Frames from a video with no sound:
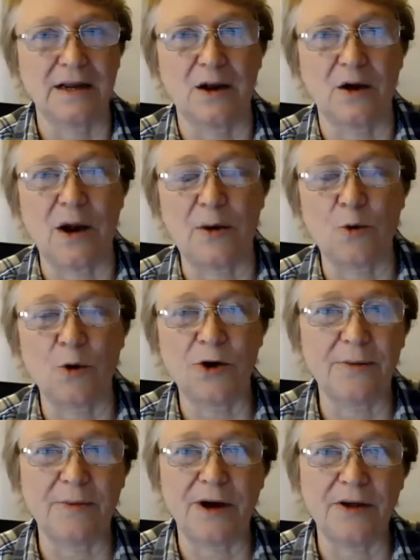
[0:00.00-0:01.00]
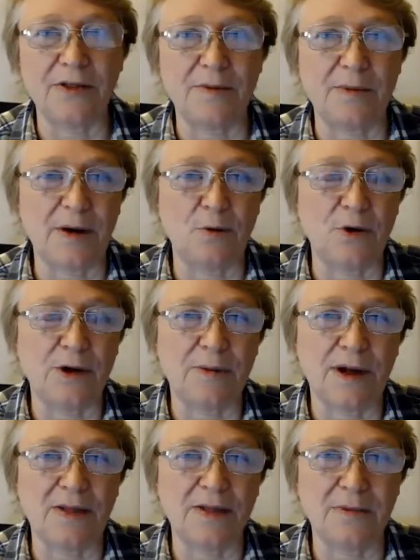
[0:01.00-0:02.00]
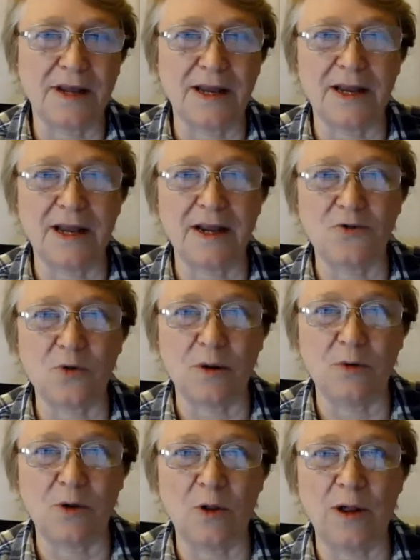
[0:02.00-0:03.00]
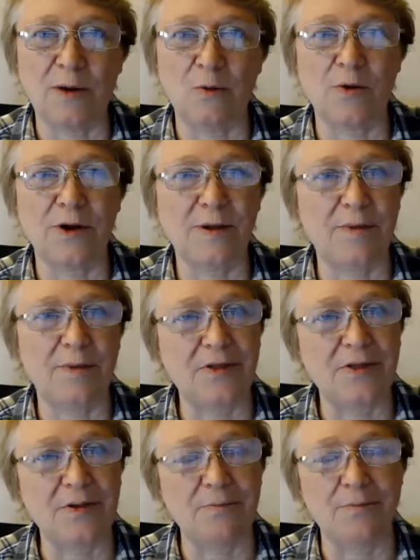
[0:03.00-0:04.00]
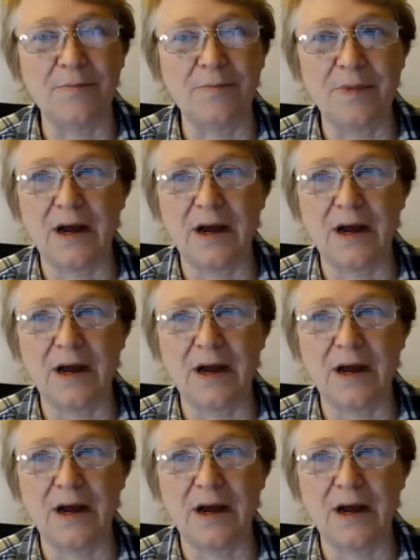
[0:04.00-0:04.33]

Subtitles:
I worry about them. I worry about them getting in trouble. I worry about them